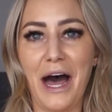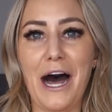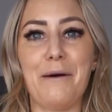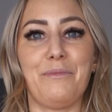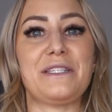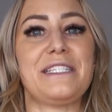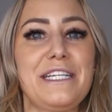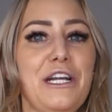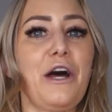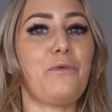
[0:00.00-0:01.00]
But
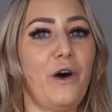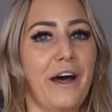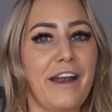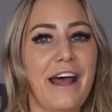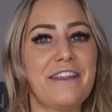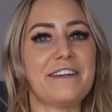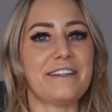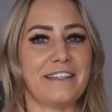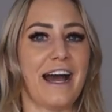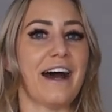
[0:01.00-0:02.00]
Xenon won. And
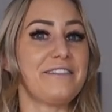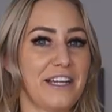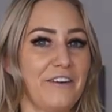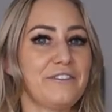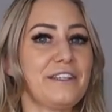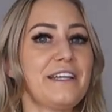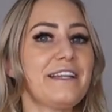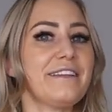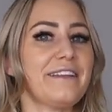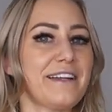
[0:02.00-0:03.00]
then yeah,
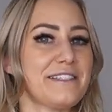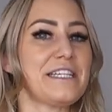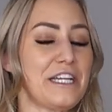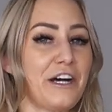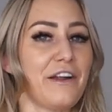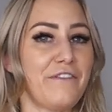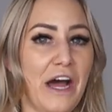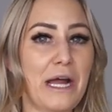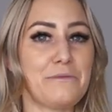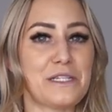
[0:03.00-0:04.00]
definitely like Xenon
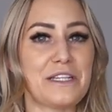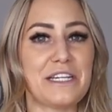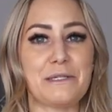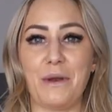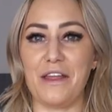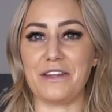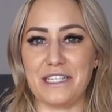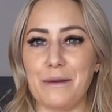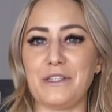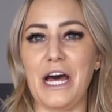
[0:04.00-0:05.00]
vibes in this, but at the
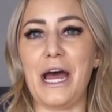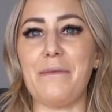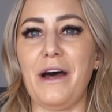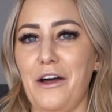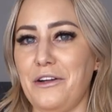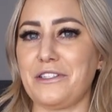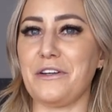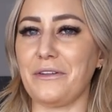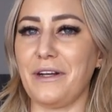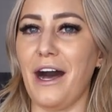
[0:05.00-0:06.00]
same time, I
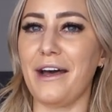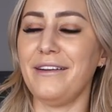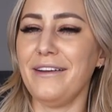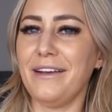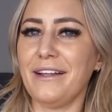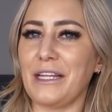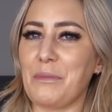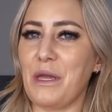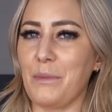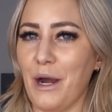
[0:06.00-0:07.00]
also got
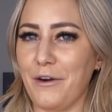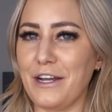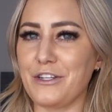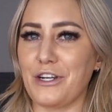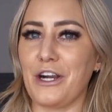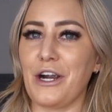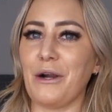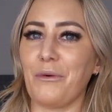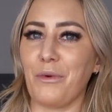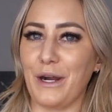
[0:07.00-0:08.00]
like pink Power
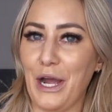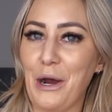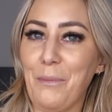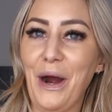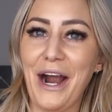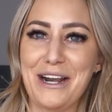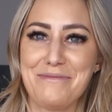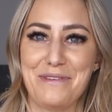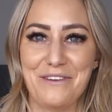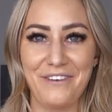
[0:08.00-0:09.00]
Ranger workout
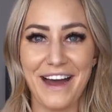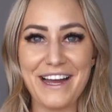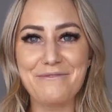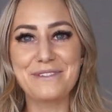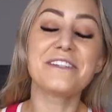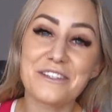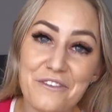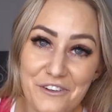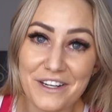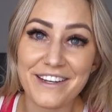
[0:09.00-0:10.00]
Barbie vibes. So
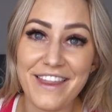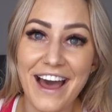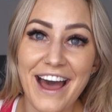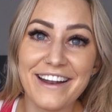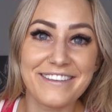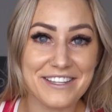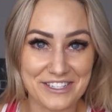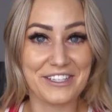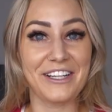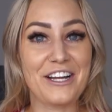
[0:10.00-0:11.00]
if you're into that,
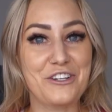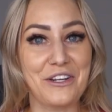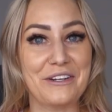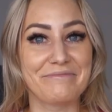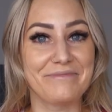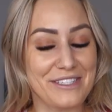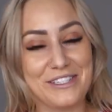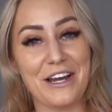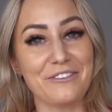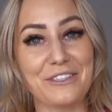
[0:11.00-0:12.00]
this collection is
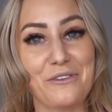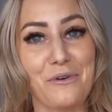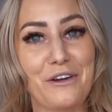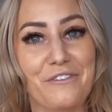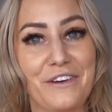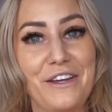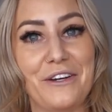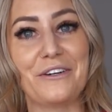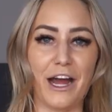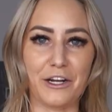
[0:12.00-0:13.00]
definitely the one for
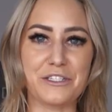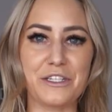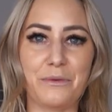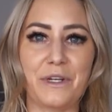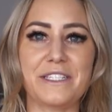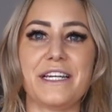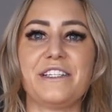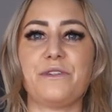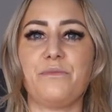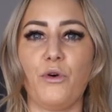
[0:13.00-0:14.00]
you. I also do wanna
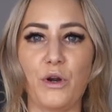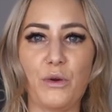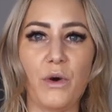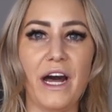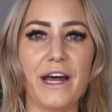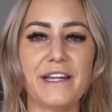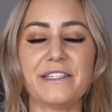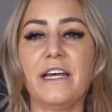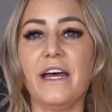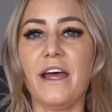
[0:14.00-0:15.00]
say, support
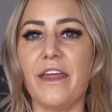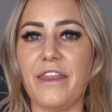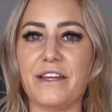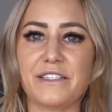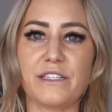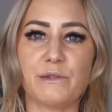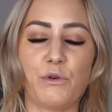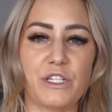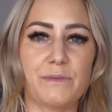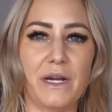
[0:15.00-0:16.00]
wise, this
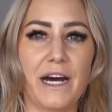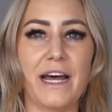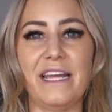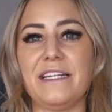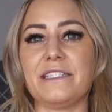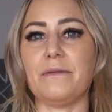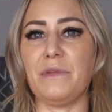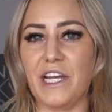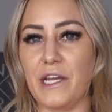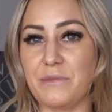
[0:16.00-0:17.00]
sports bra is
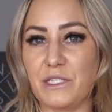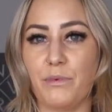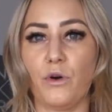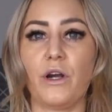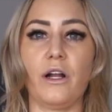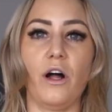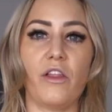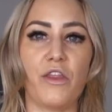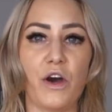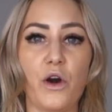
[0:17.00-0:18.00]
medium support.
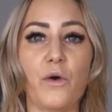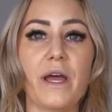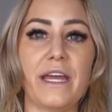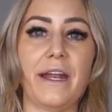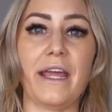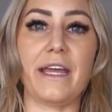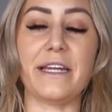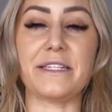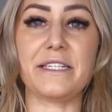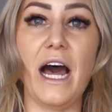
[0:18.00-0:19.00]
Although it
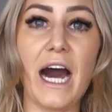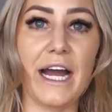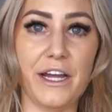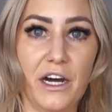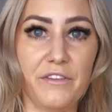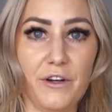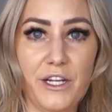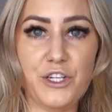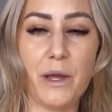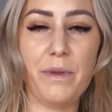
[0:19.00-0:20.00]
is high
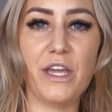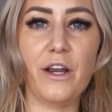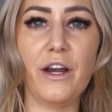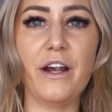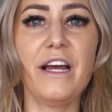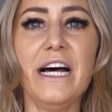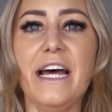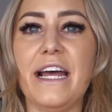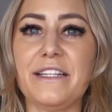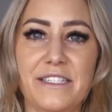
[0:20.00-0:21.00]
coverage up here,
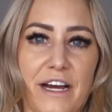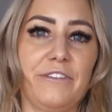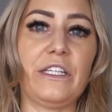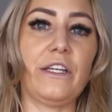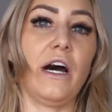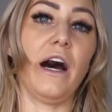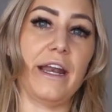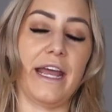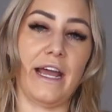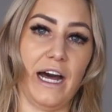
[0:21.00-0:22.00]
it's definitely
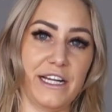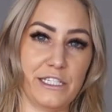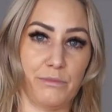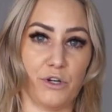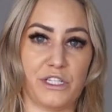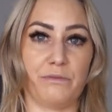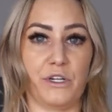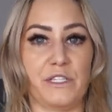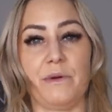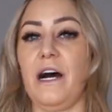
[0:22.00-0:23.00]
not a high support
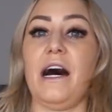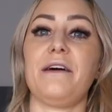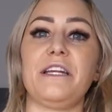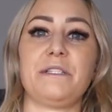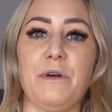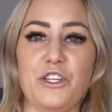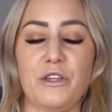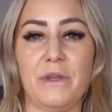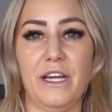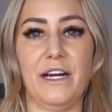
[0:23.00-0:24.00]
sports bra,
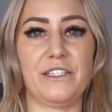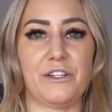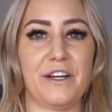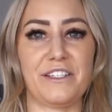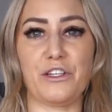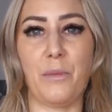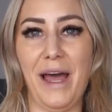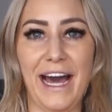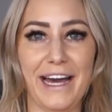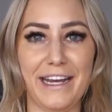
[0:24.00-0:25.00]
especially because there is no
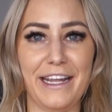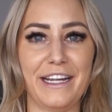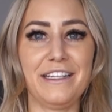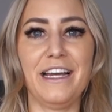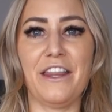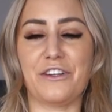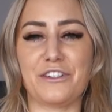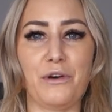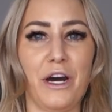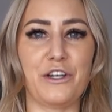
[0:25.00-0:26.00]
padding,
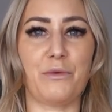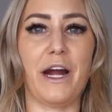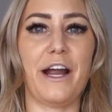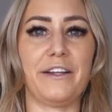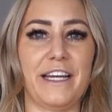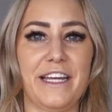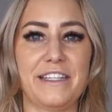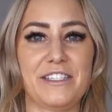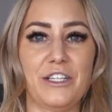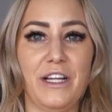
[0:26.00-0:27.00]
there's no underwire. Like
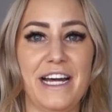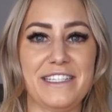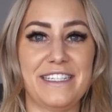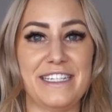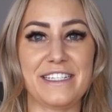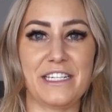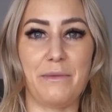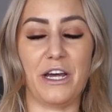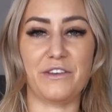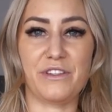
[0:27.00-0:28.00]
it still has a decent
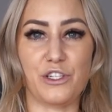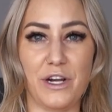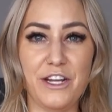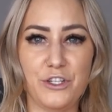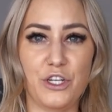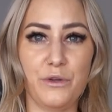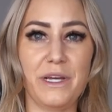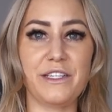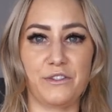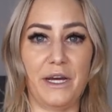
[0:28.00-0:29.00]
amount of stretch to
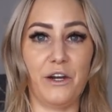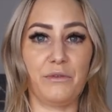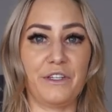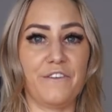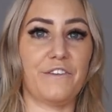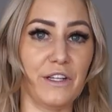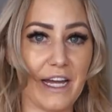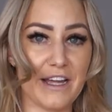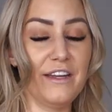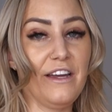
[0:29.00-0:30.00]
it. So I don't really feel
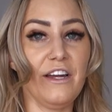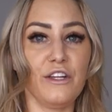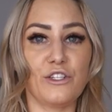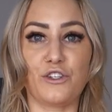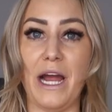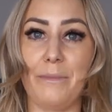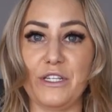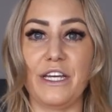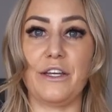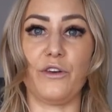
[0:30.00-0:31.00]
like strapped
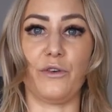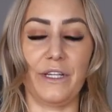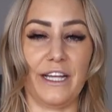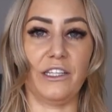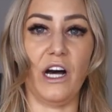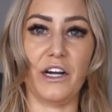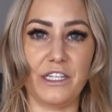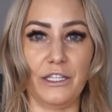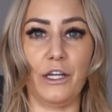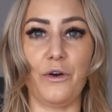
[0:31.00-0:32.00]
in or like
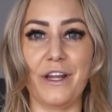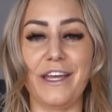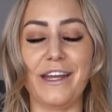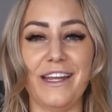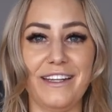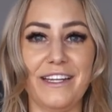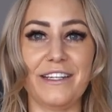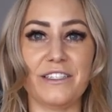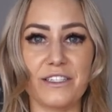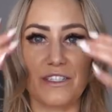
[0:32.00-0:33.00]
locked and loaded in this.